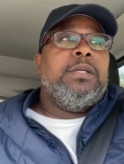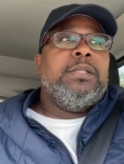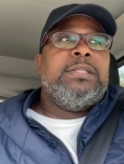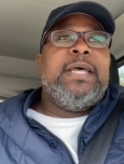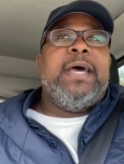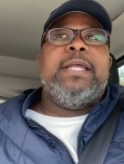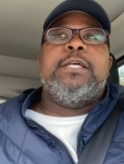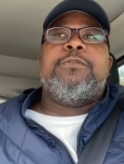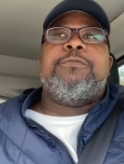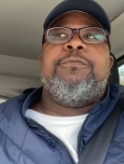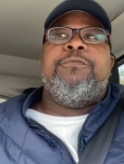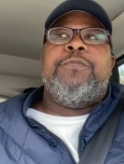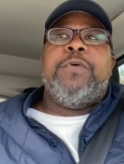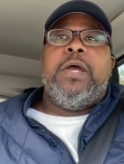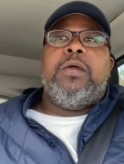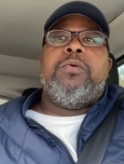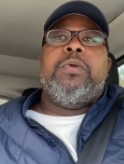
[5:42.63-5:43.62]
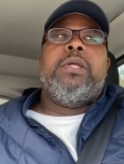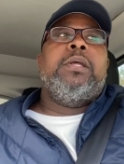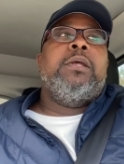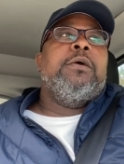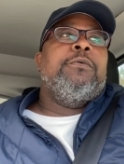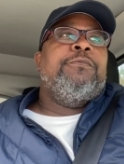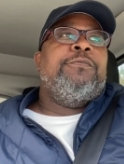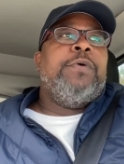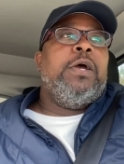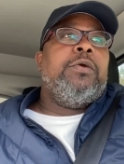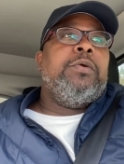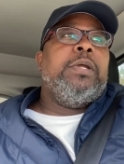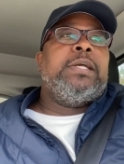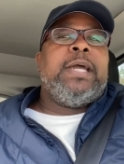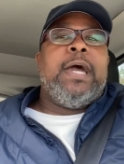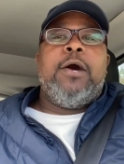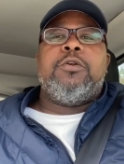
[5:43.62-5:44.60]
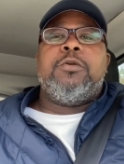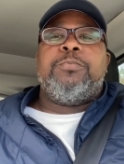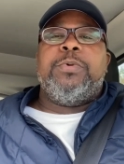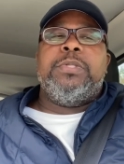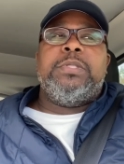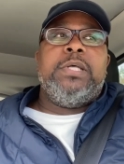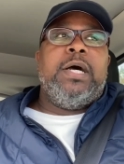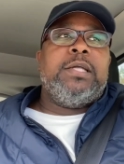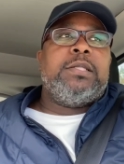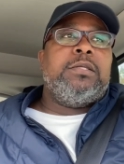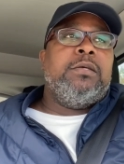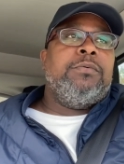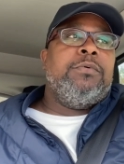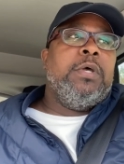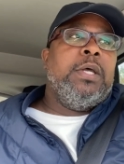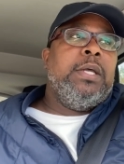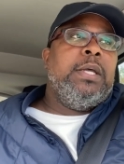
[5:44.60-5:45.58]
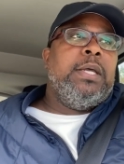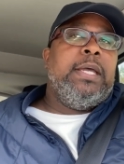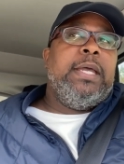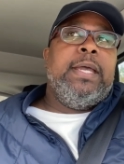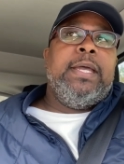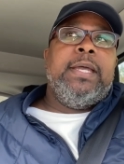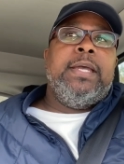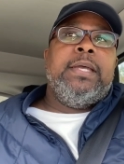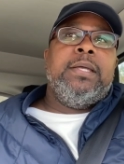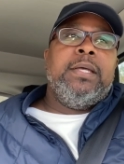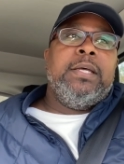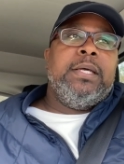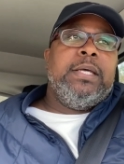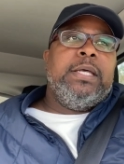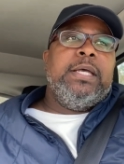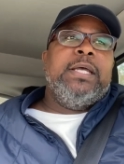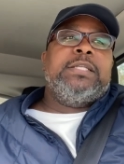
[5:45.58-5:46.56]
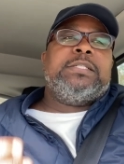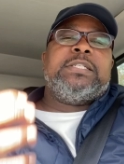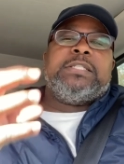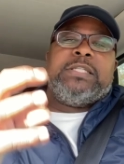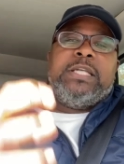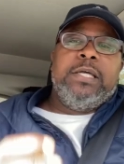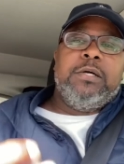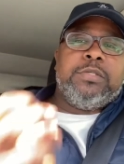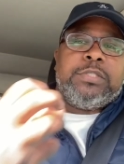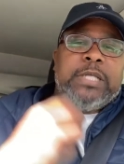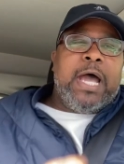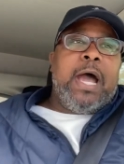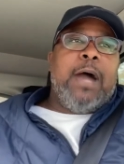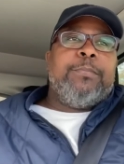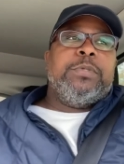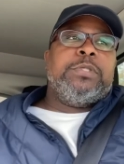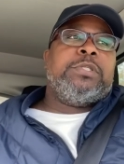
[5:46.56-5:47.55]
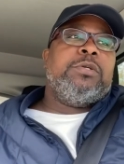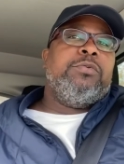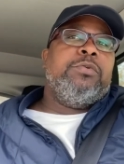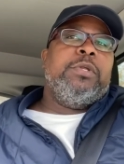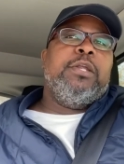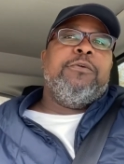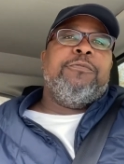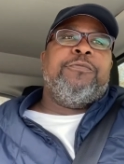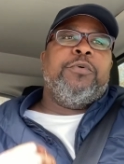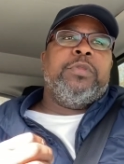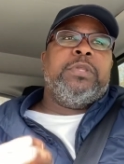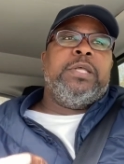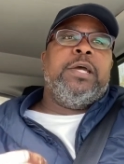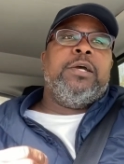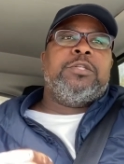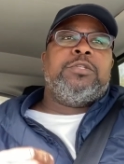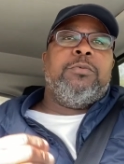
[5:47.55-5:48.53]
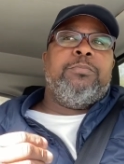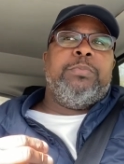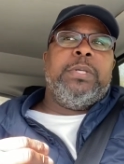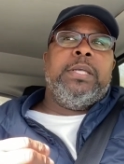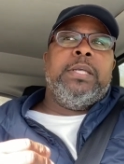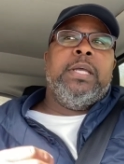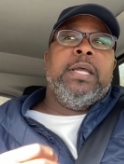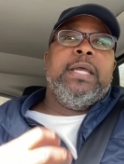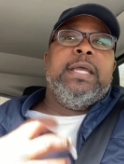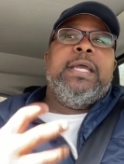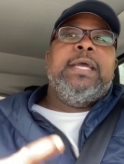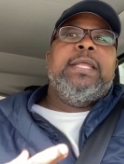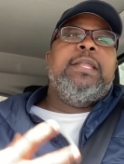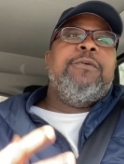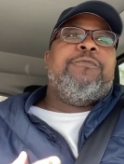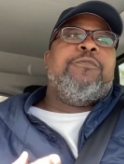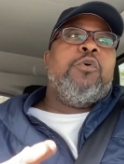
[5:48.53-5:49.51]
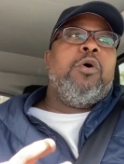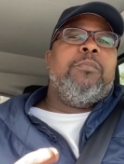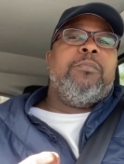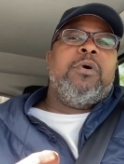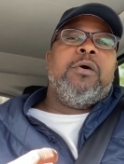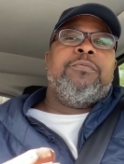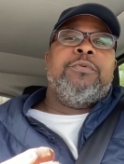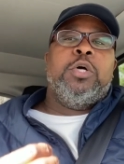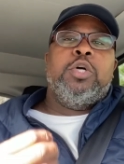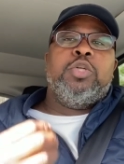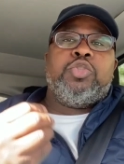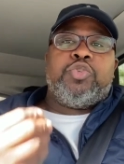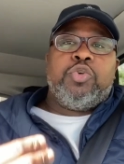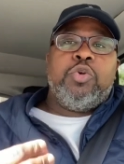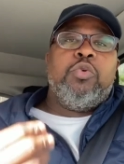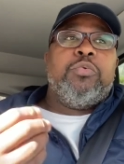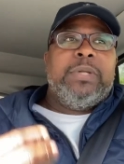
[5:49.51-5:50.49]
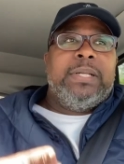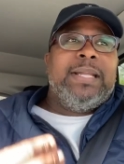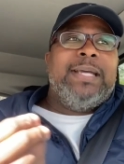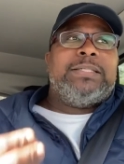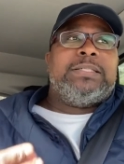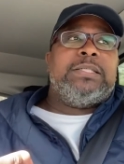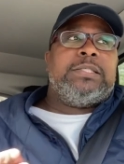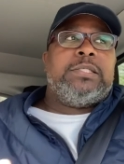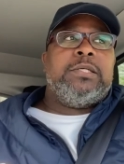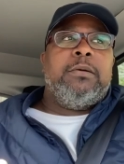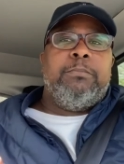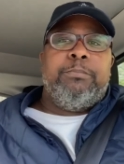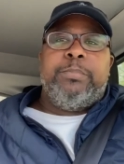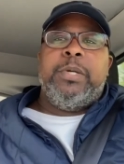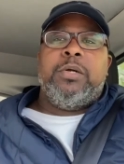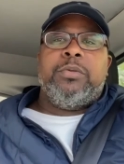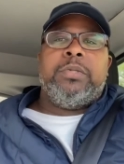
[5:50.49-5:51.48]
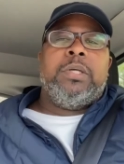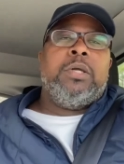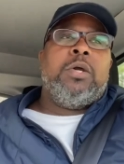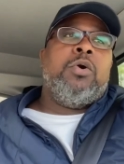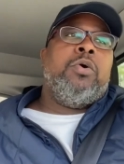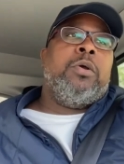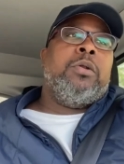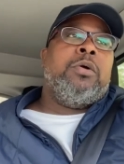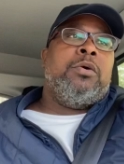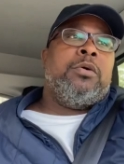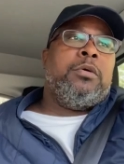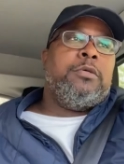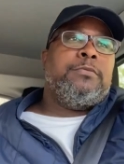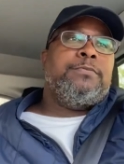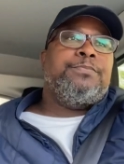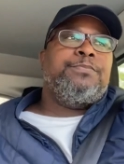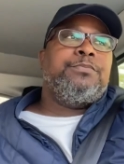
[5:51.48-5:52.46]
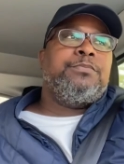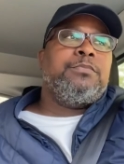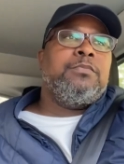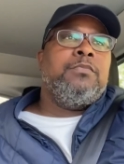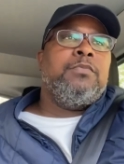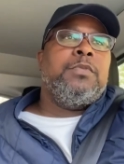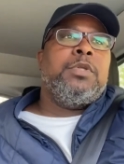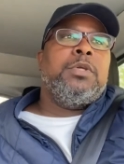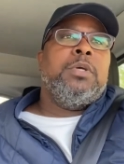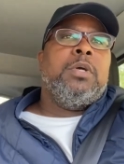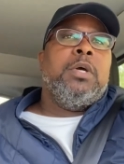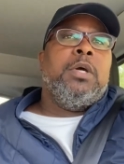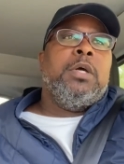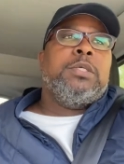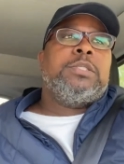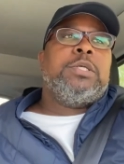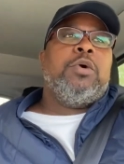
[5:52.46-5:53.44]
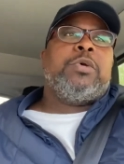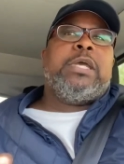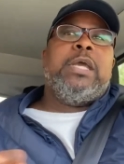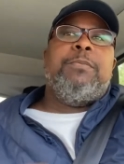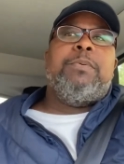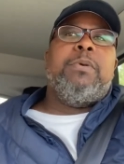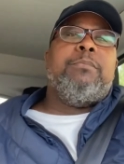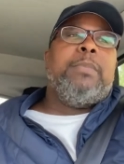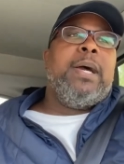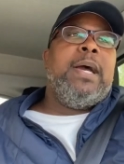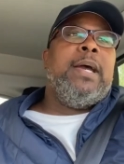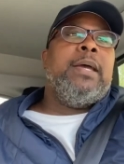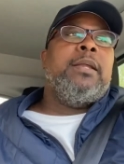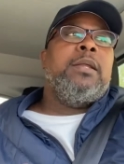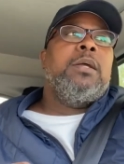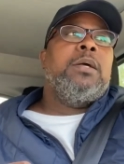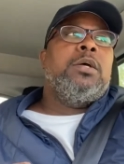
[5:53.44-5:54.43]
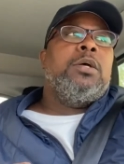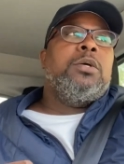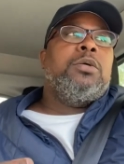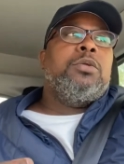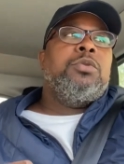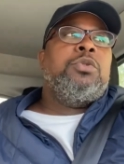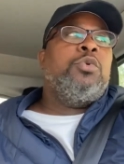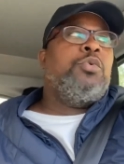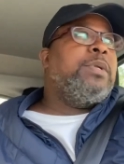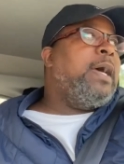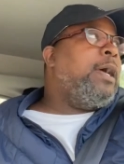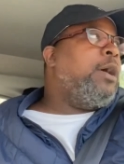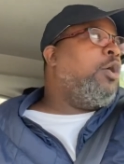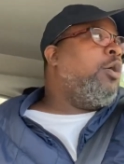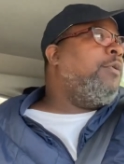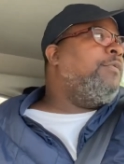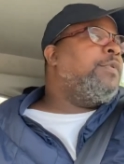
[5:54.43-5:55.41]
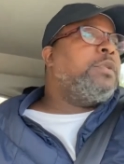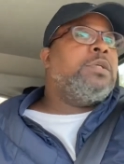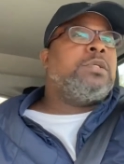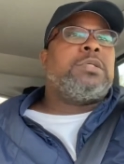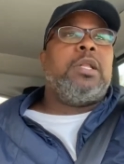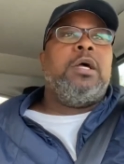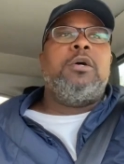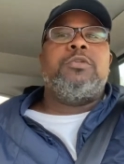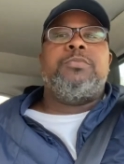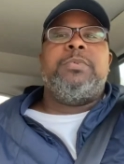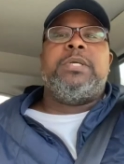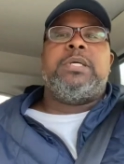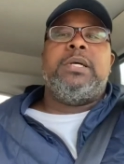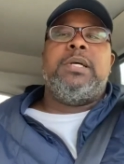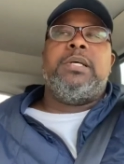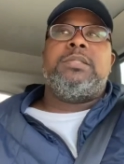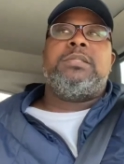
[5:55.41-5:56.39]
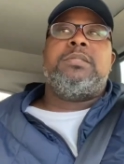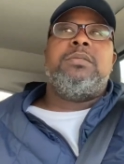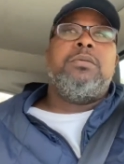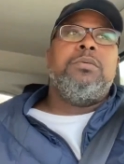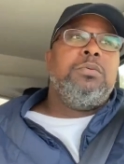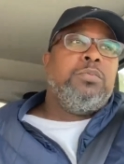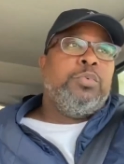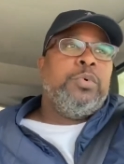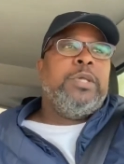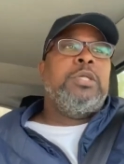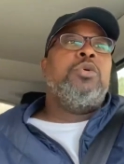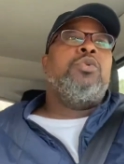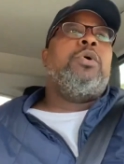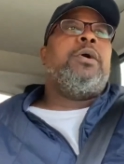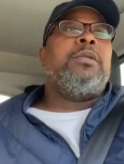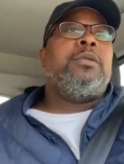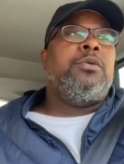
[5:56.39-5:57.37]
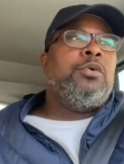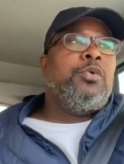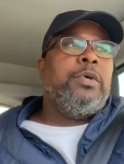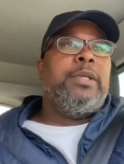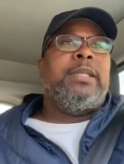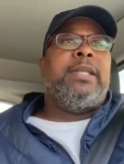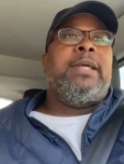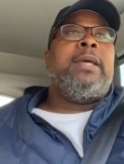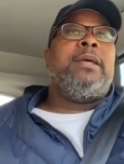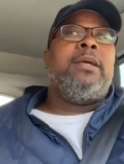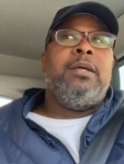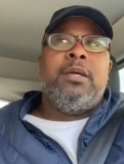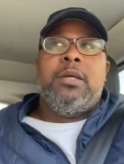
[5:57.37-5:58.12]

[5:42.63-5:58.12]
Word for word: That is very, very counterproductive. And it steals the opportunity for there to be any form of true relationship building going on. So keep in mind, do not over disclose because when you are doing that,